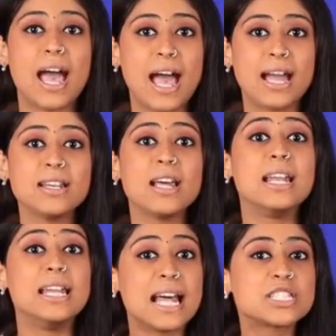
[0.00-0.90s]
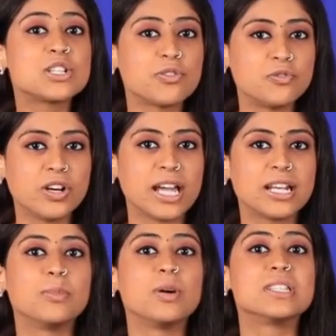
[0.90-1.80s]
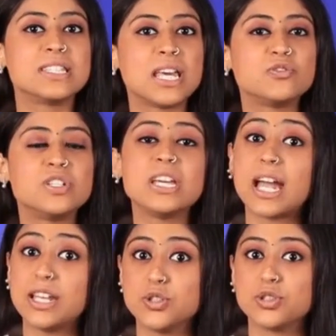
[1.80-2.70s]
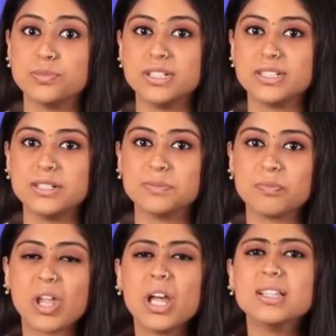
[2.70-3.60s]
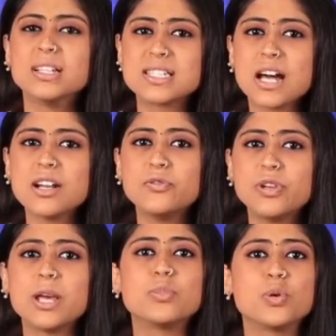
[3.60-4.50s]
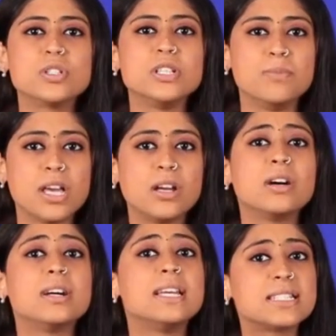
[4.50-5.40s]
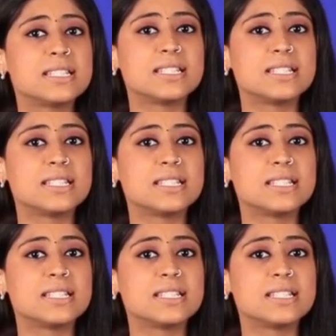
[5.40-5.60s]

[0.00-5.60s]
And let's not forget about safety and durability. The Sunflame Roti Maker is